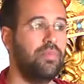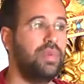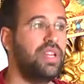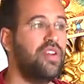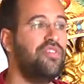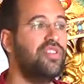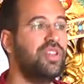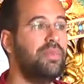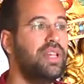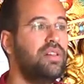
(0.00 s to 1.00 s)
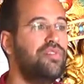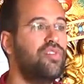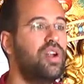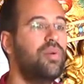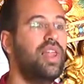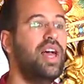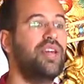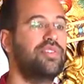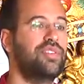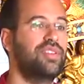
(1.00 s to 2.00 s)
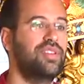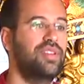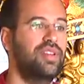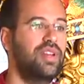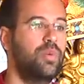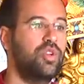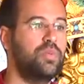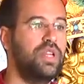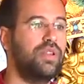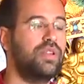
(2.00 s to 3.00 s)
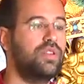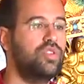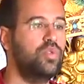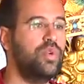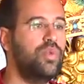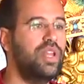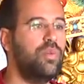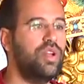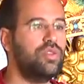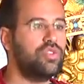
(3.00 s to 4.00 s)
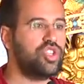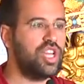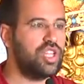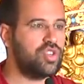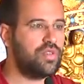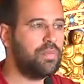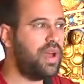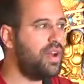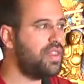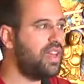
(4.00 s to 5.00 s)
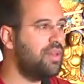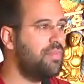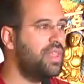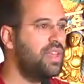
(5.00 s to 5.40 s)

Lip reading: But they are fundamental for our lives, which means, do we really want to change our paradigm?